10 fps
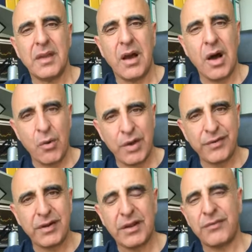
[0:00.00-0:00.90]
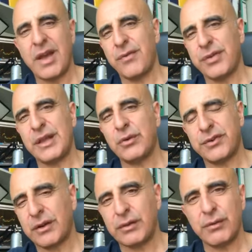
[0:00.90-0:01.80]
However, if I have three
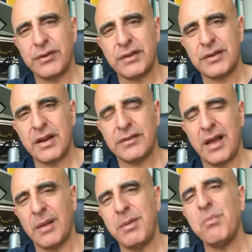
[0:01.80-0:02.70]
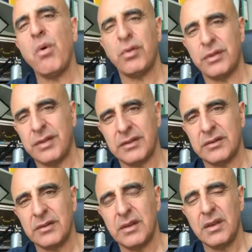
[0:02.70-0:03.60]
consecutive losing trades, I'll be more than that.
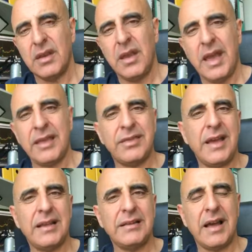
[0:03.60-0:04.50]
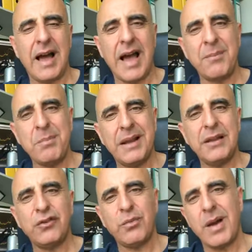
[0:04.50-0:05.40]
And then I
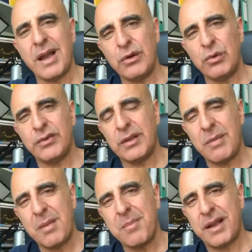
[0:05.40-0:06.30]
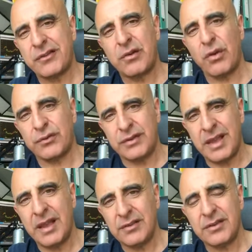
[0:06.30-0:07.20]
manage my losing my max loss
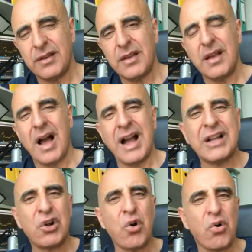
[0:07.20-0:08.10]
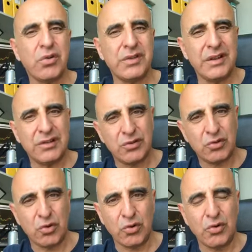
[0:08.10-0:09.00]
days according
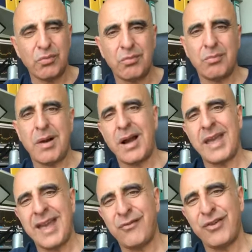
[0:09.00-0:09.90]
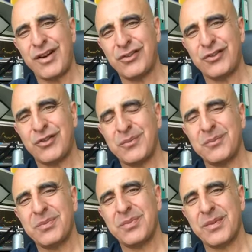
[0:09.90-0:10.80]
to my average
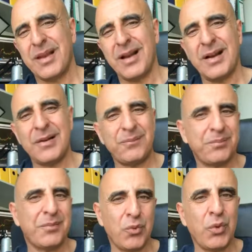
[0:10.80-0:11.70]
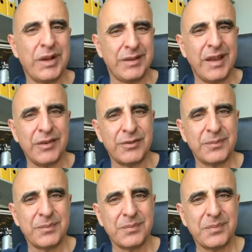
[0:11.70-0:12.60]
Uh, win days.
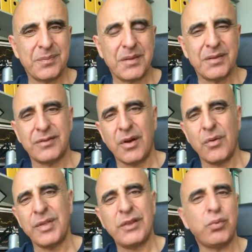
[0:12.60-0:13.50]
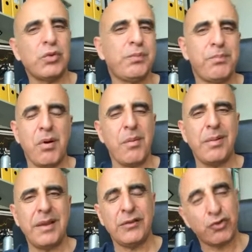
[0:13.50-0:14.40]
So that would
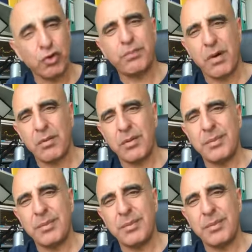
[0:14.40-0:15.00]
probably, should probably